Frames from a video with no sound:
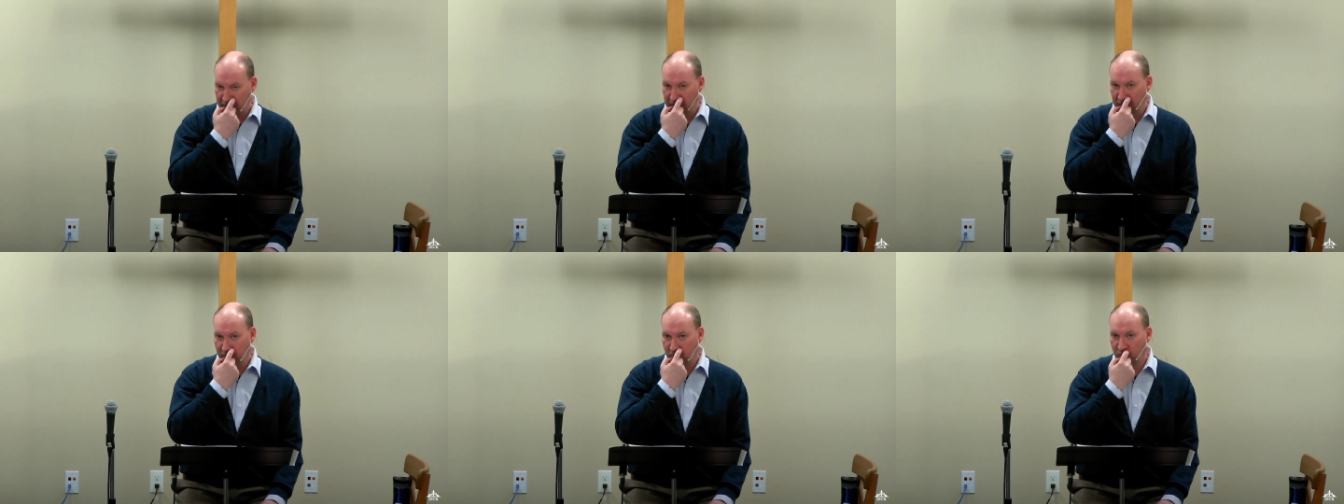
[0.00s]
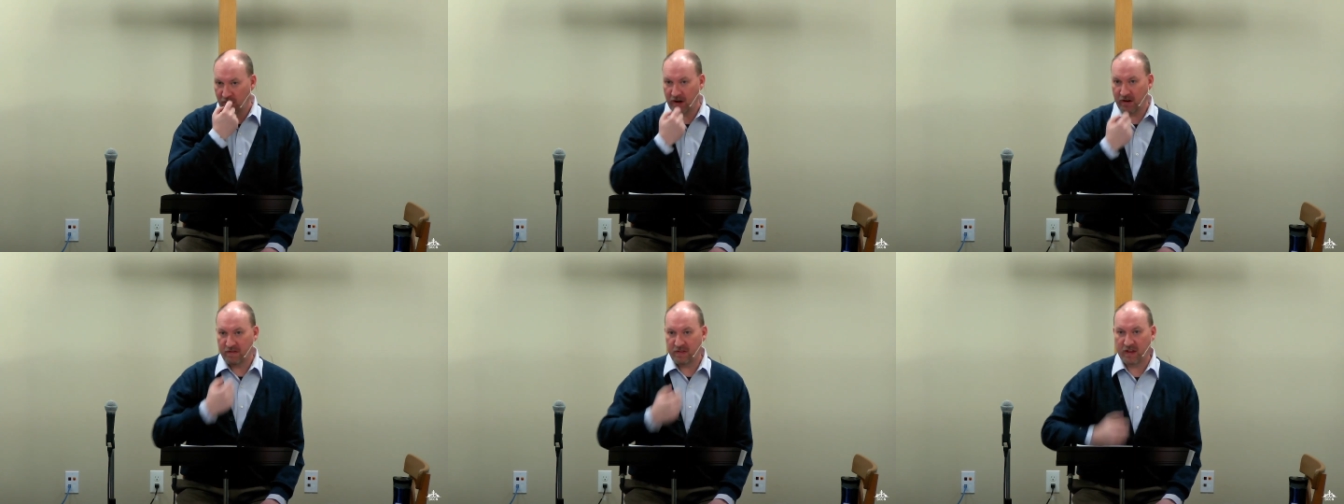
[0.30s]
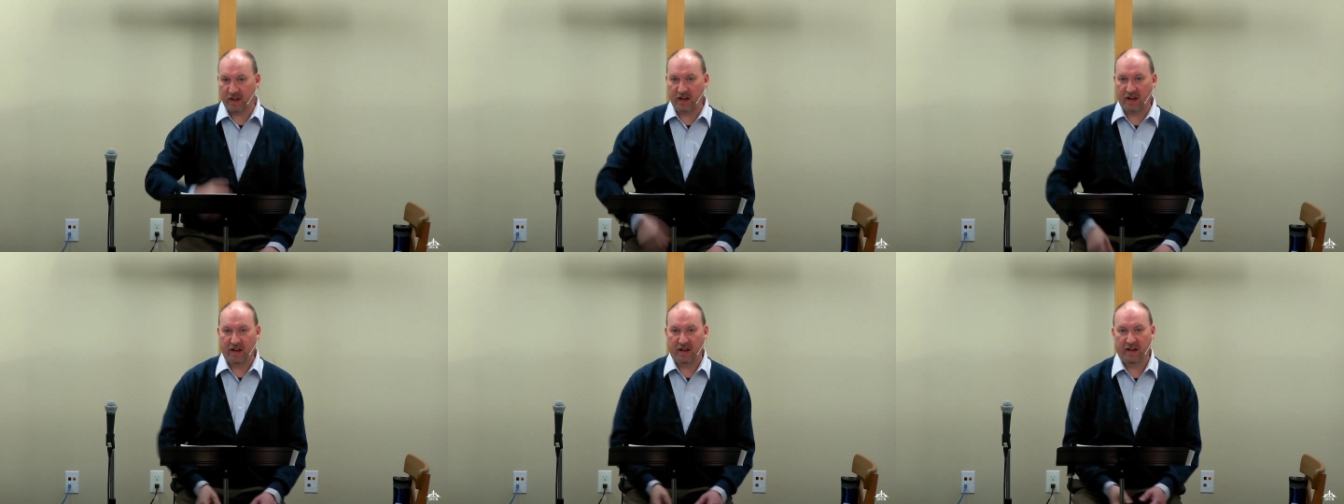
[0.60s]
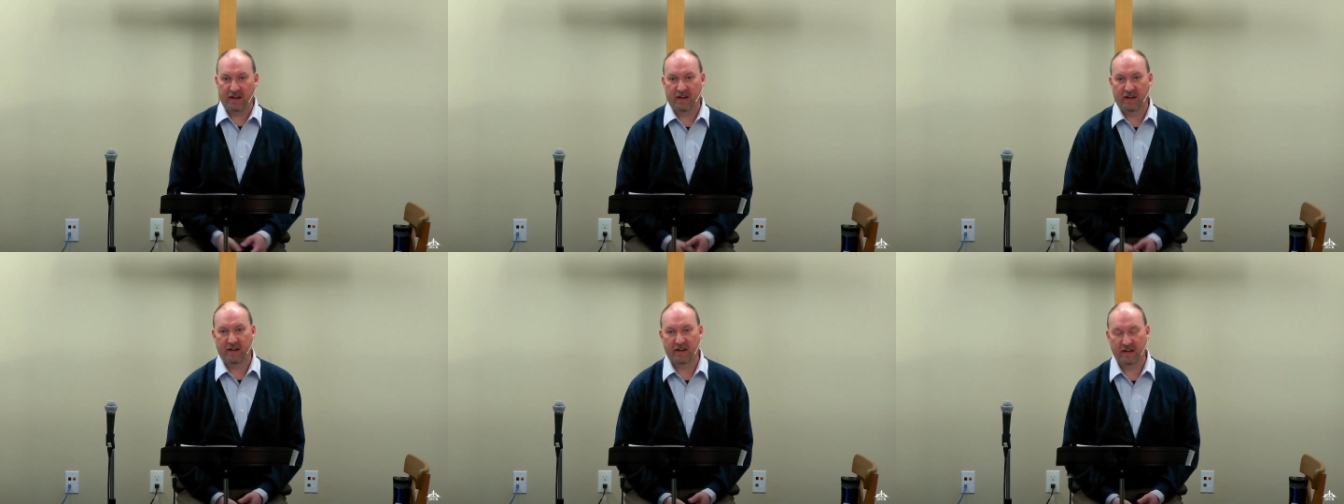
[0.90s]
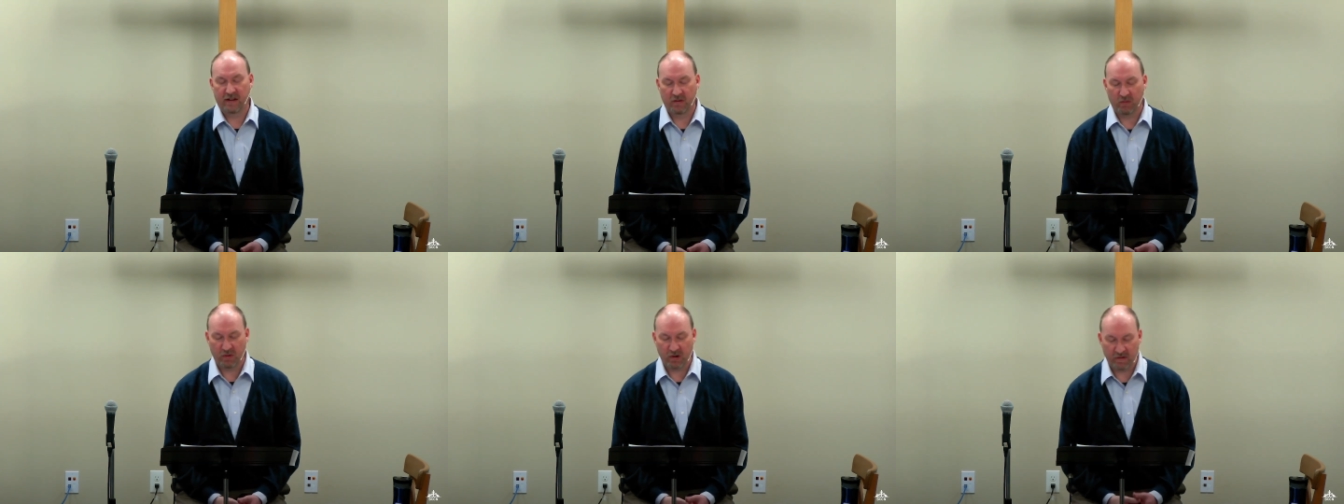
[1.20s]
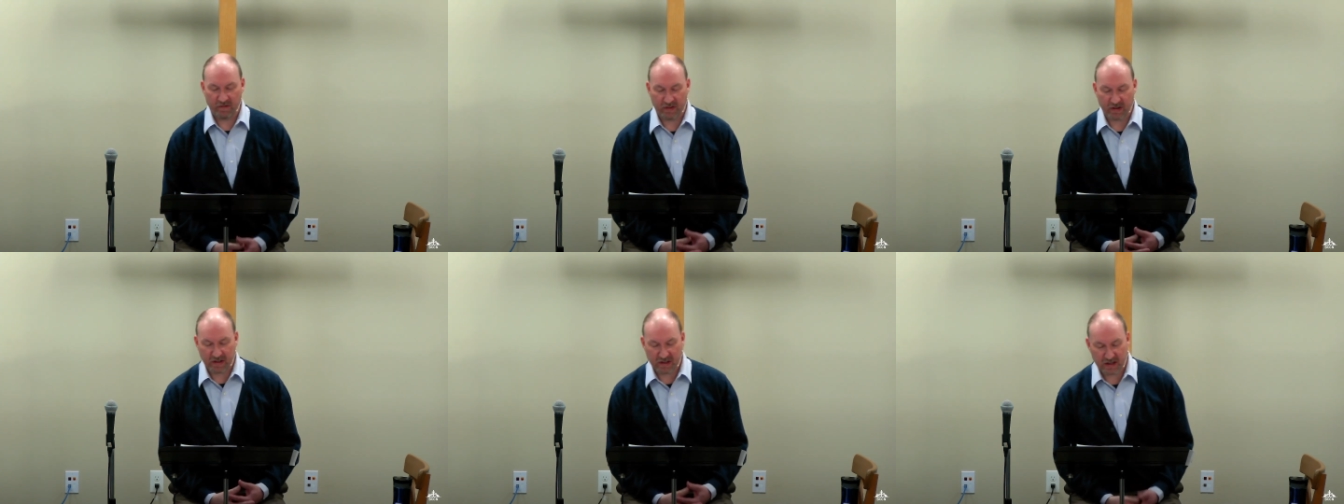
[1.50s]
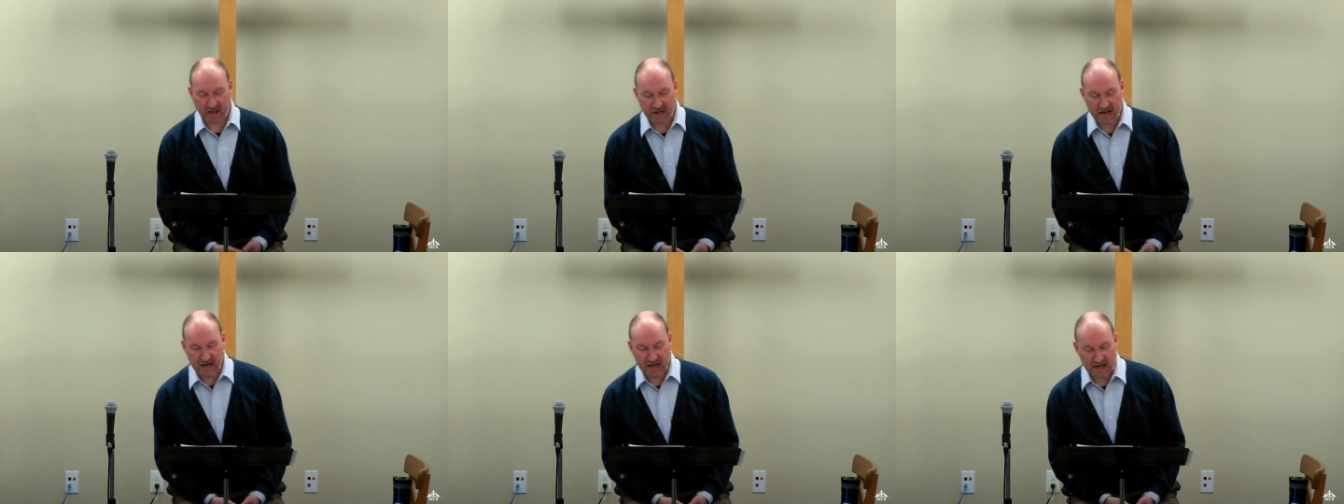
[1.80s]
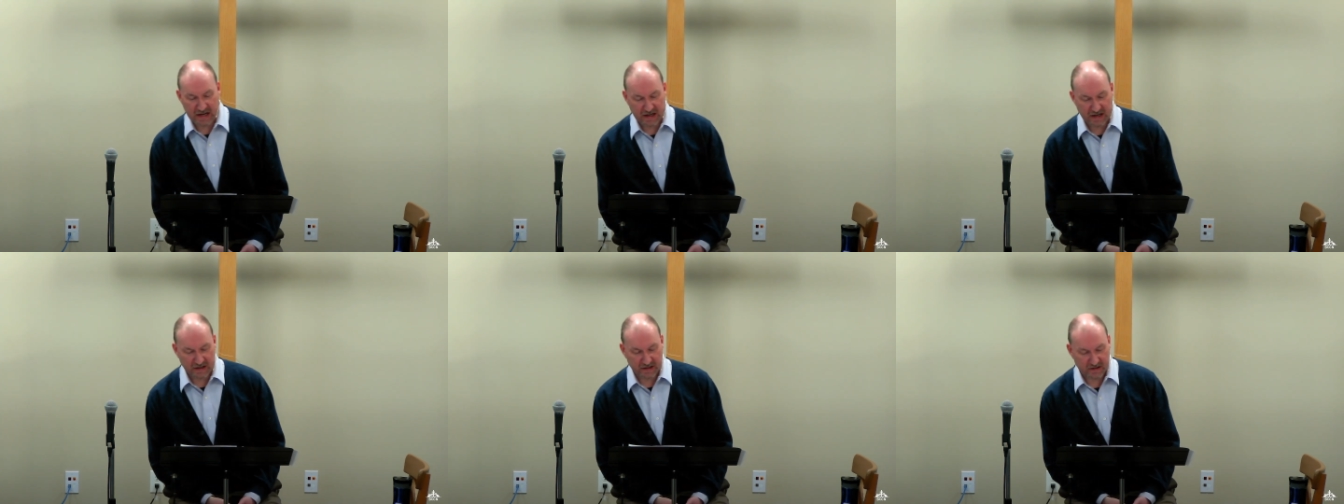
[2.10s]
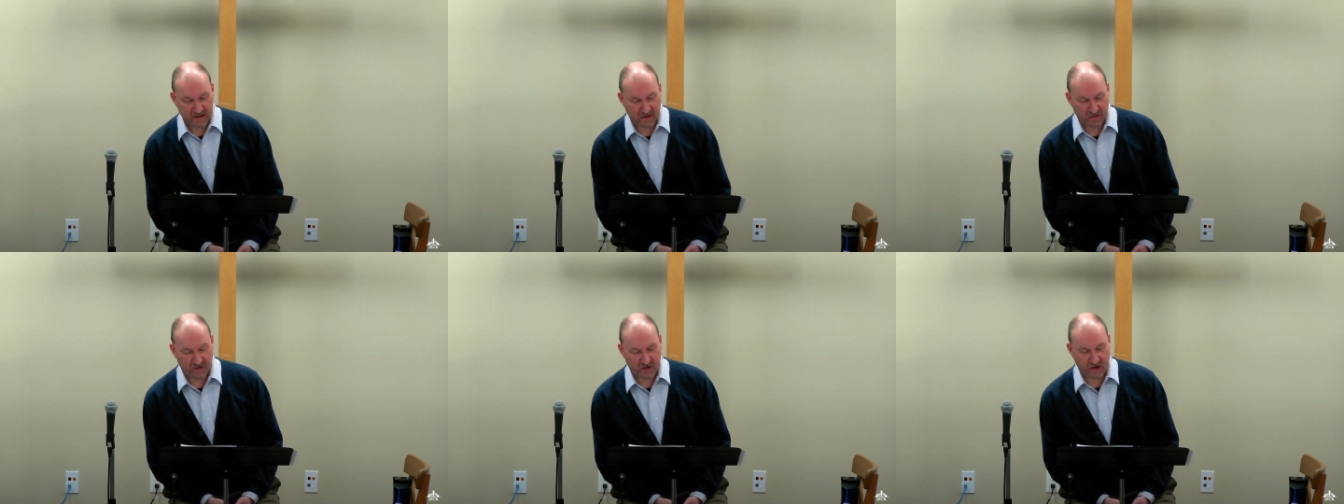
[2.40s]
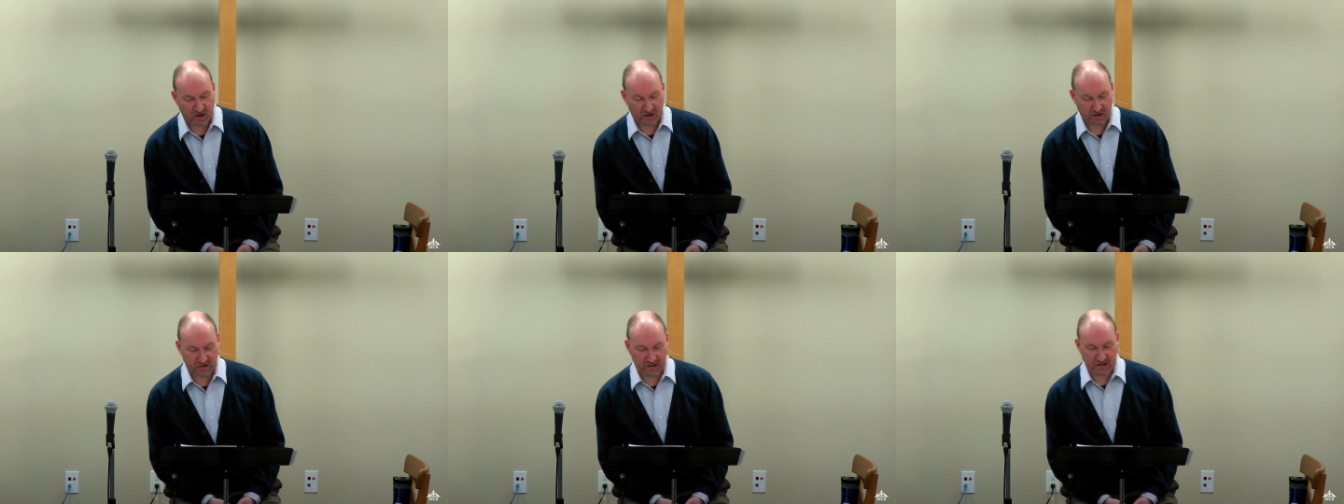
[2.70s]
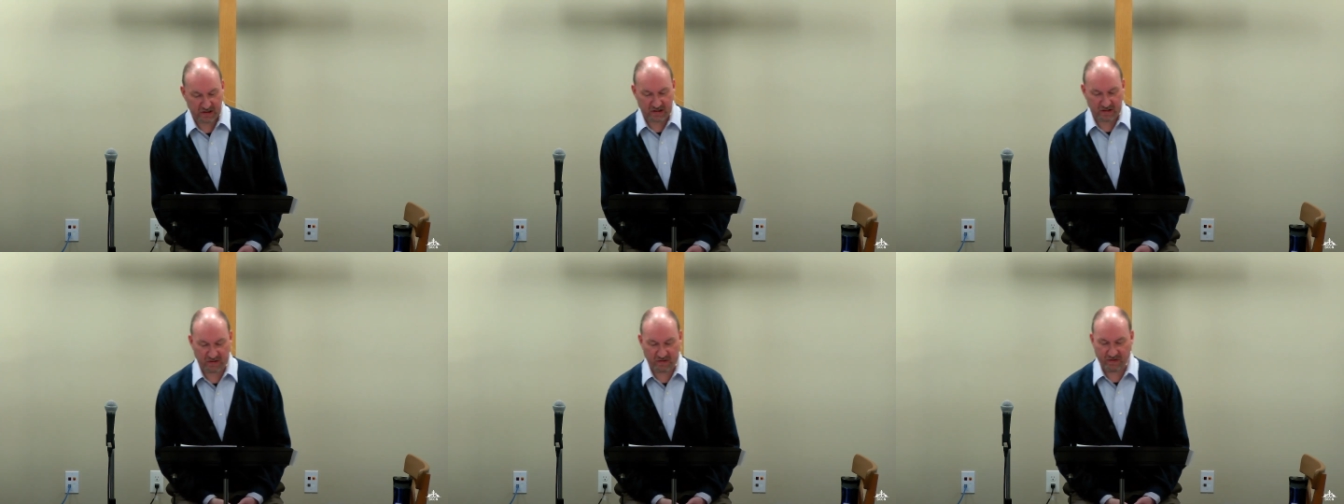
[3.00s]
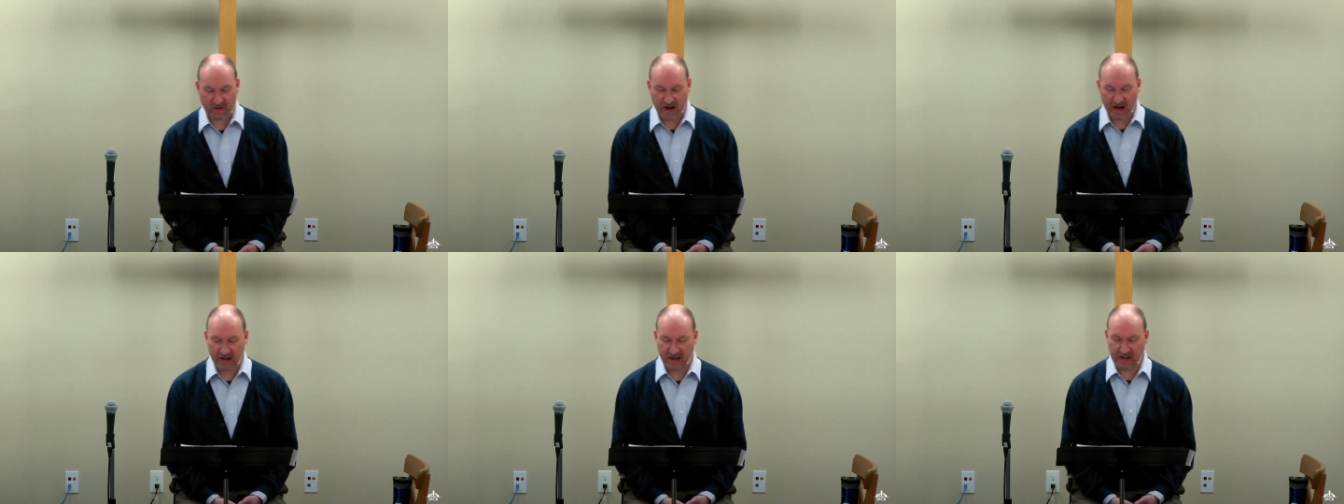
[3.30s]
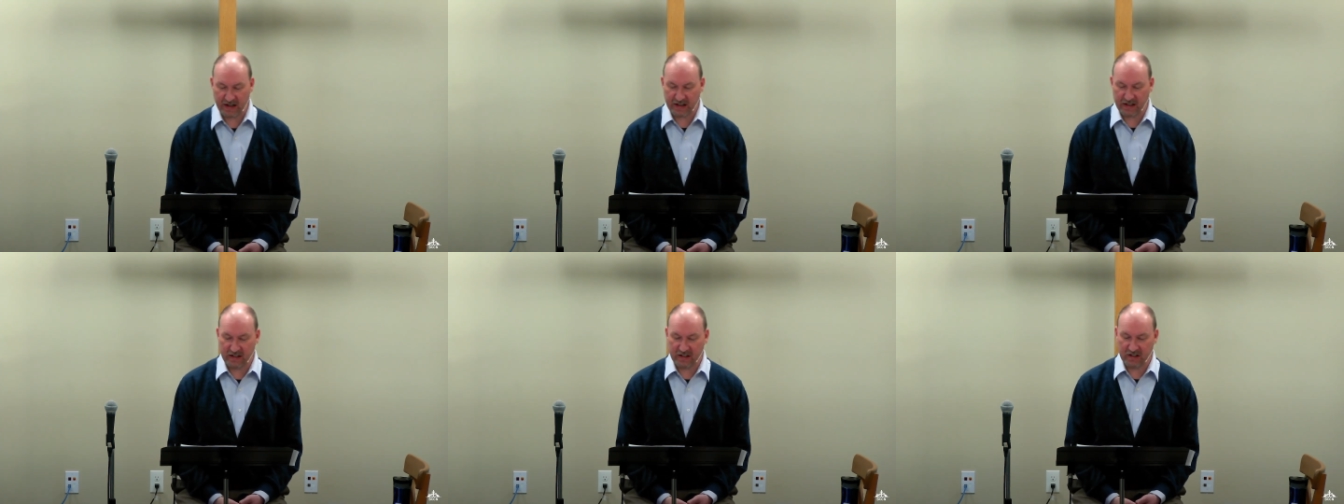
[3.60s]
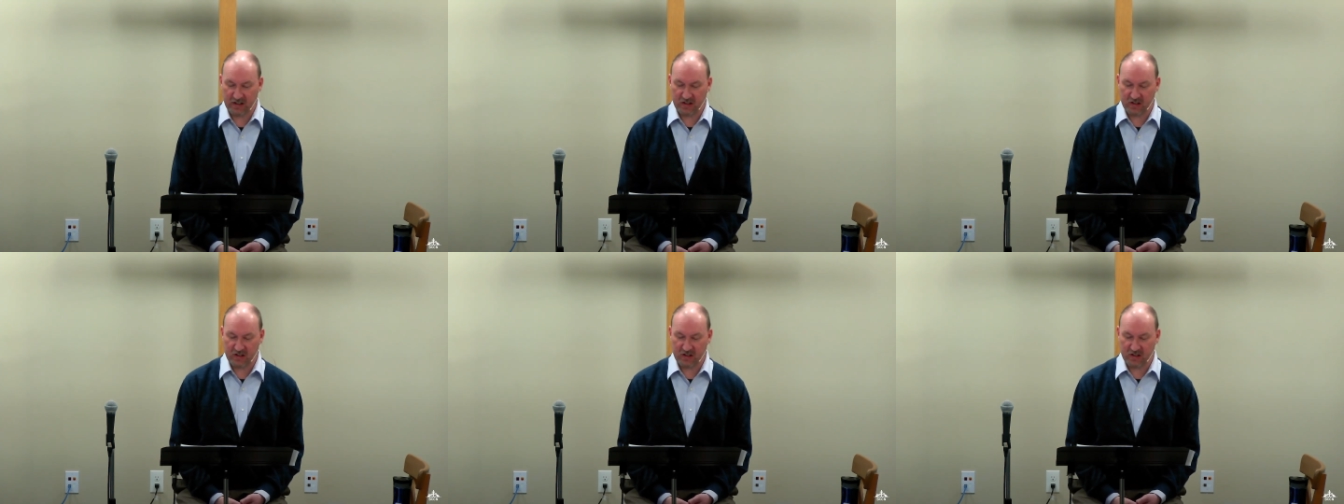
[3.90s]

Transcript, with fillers: One of the one of the key difficulties in finding